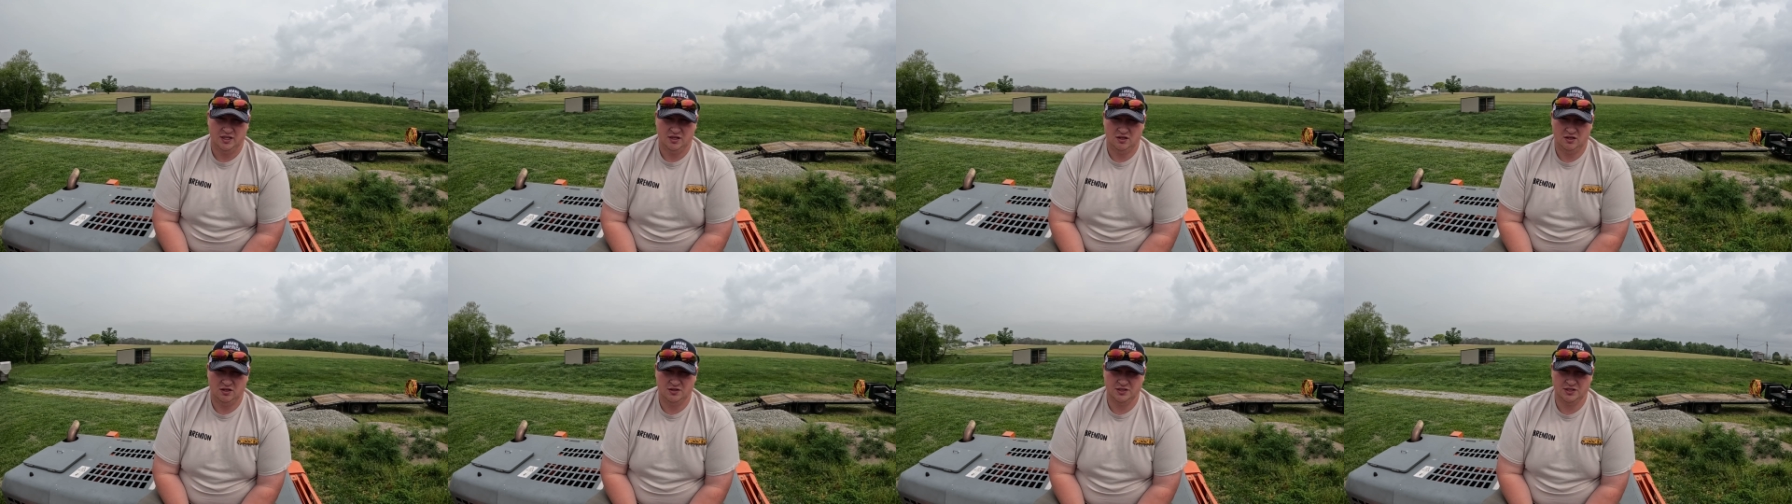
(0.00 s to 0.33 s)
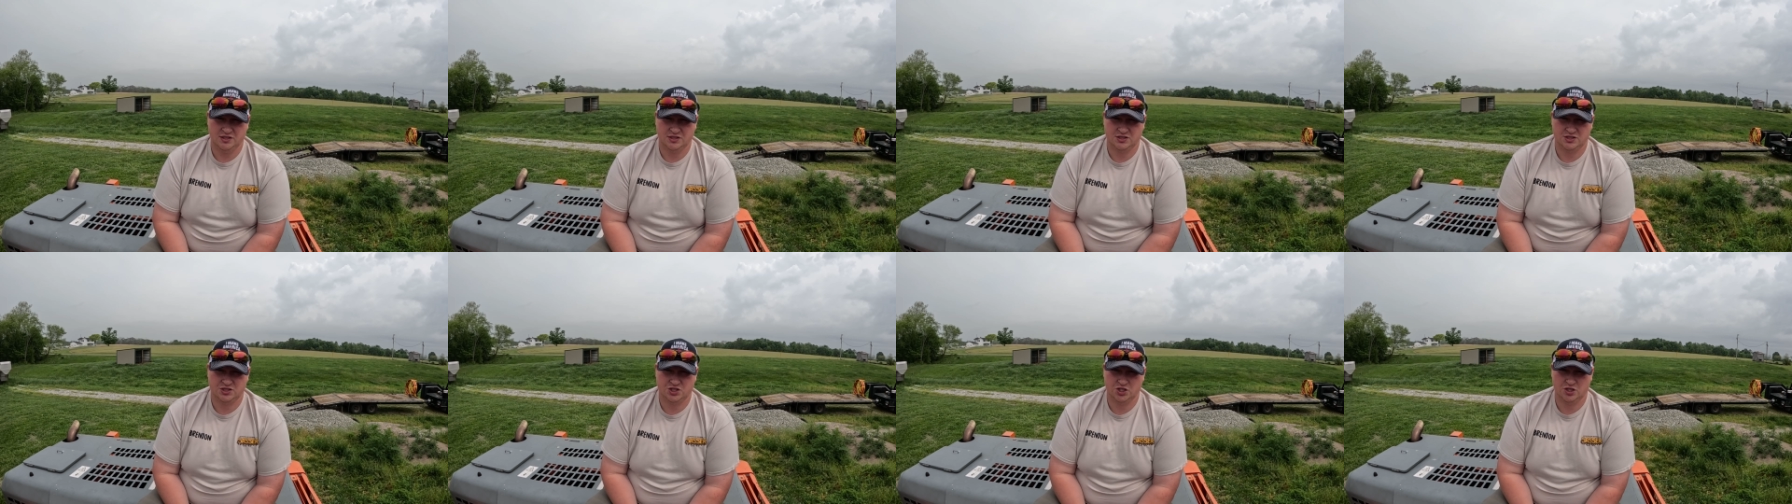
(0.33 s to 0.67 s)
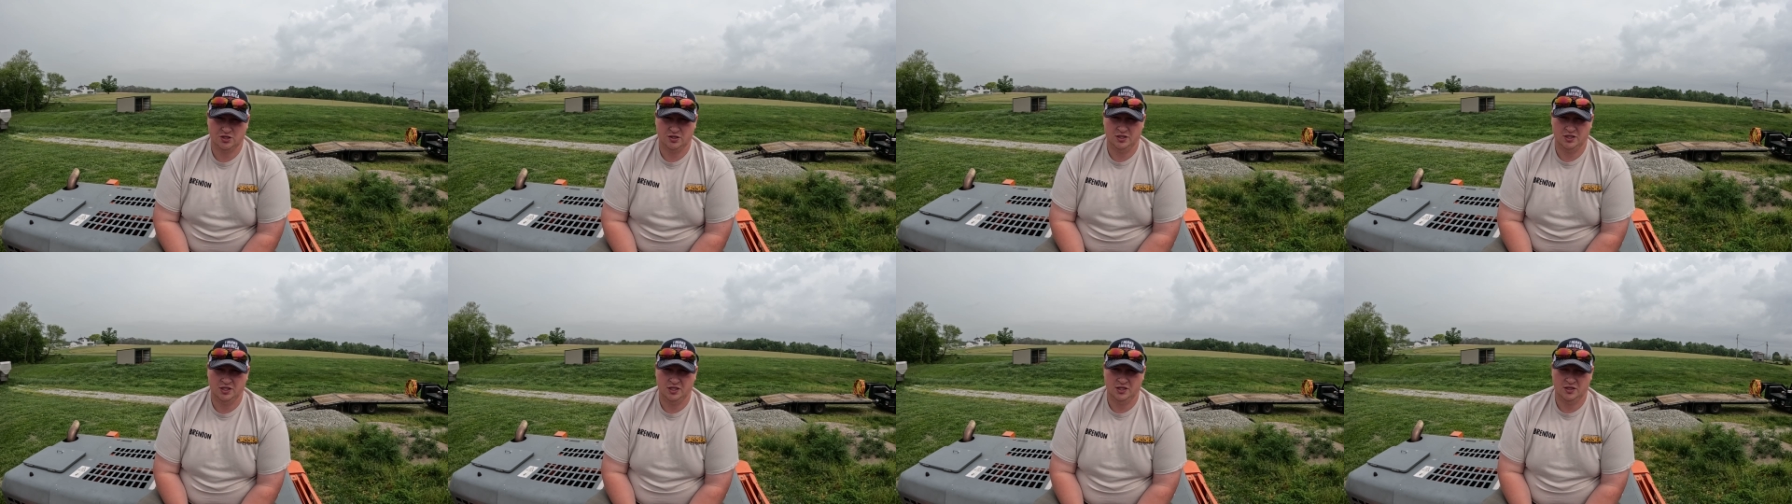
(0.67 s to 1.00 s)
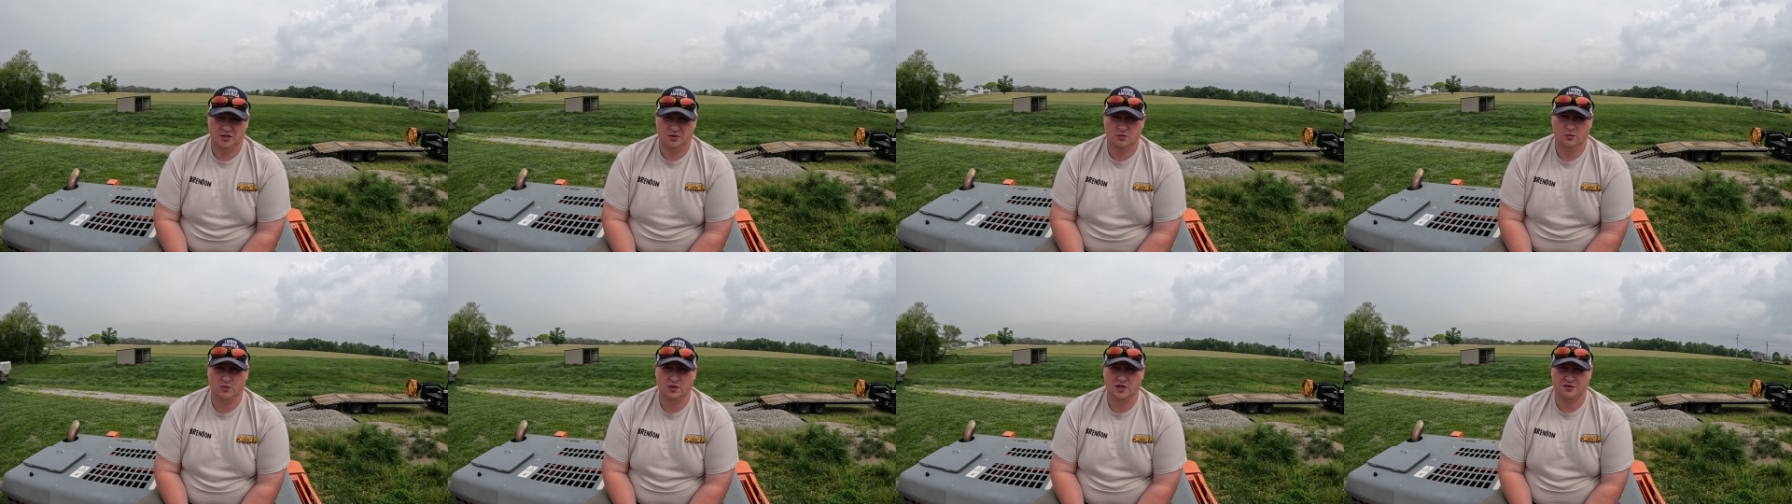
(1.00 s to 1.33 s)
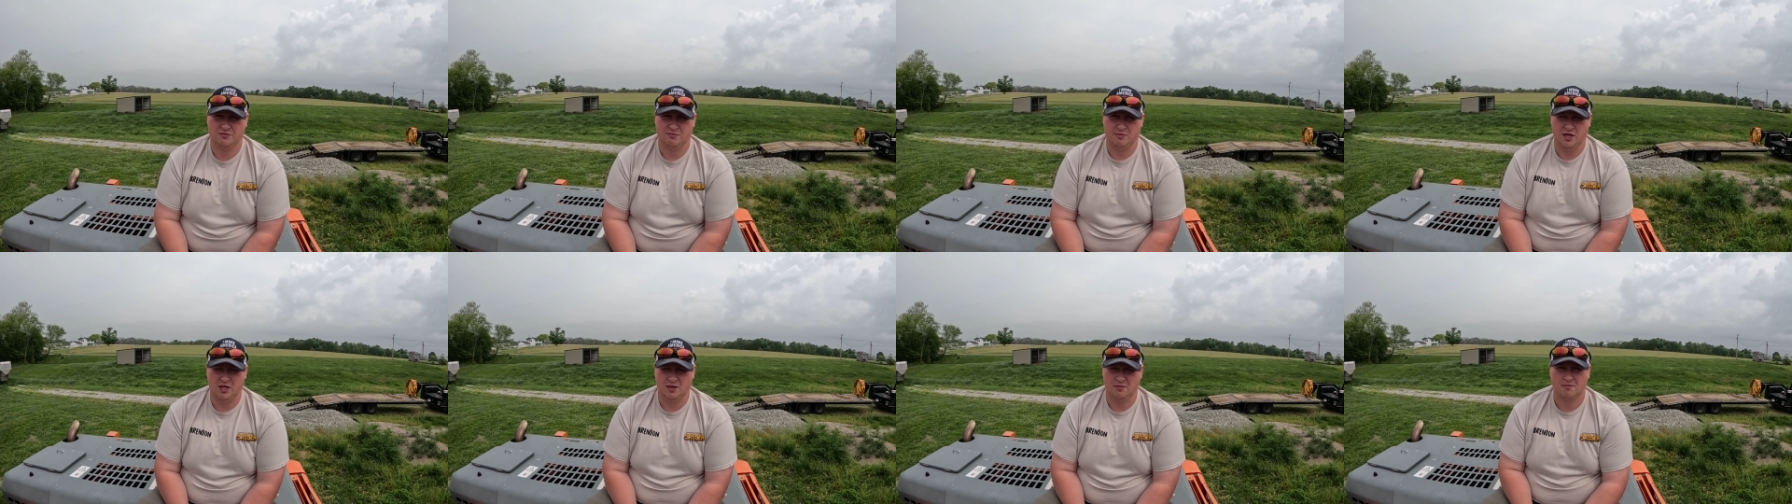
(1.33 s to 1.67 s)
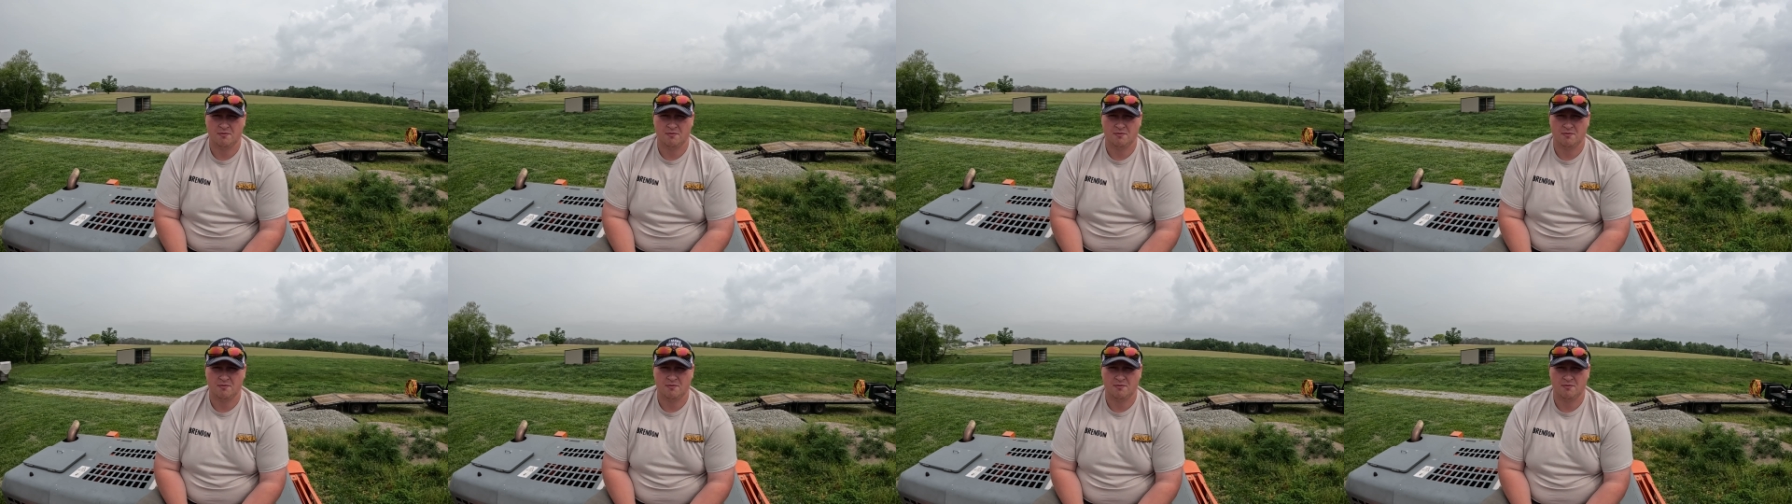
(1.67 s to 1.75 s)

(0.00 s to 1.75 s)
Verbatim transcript: on this journey with me.